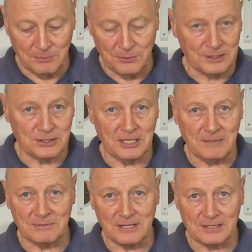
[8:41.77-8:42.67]
I bought this
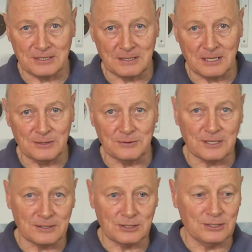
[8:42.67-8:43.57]
cheap and nasty glue
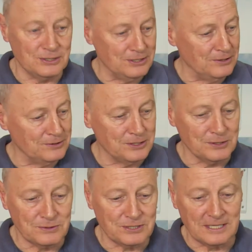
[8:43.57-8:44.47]
gun, turned it on,
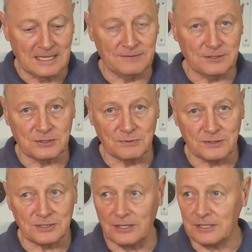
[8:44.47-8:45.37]
used it, left it to one
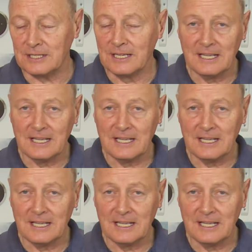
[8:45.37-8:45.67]
side,